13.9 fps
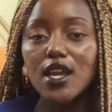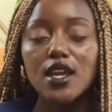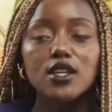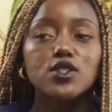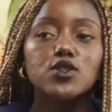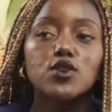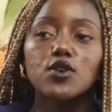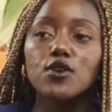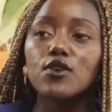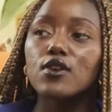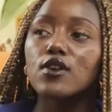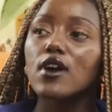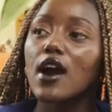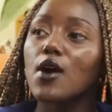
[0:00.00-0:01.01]

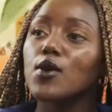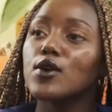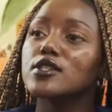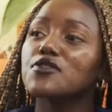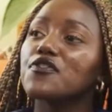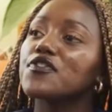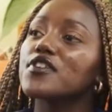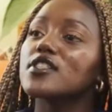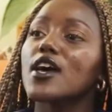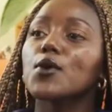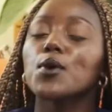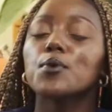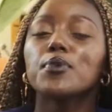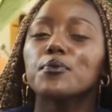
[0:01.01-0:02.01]
So I always feel like
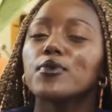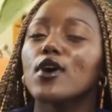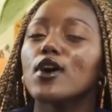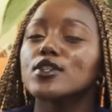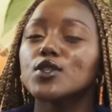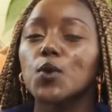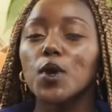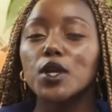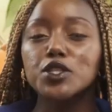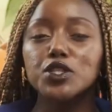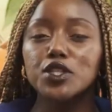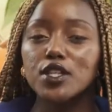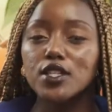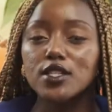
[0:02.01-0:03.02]
when people ask
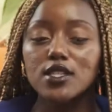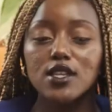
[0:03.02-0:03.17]
questions,